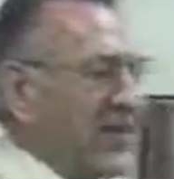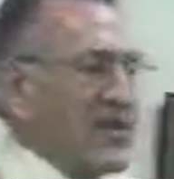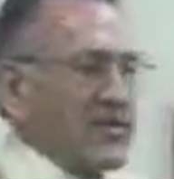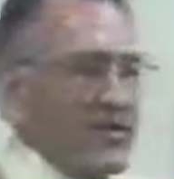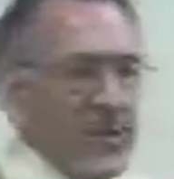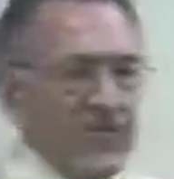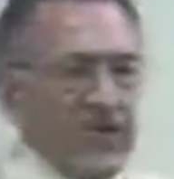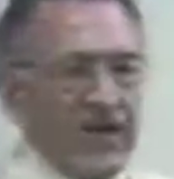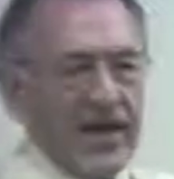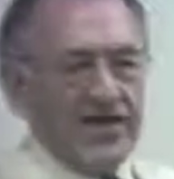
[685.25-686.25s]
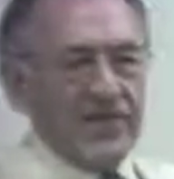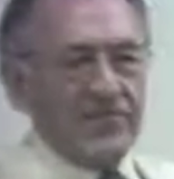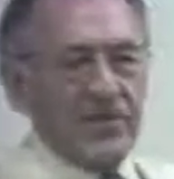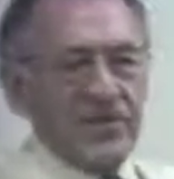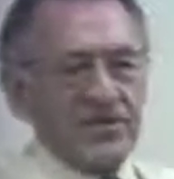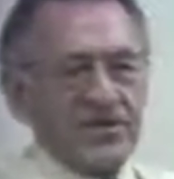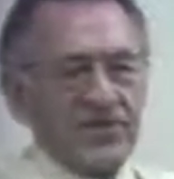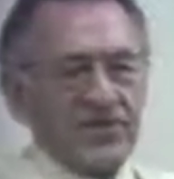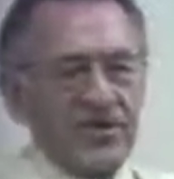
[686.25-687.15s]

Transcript: Listen, realize this, brother, sister,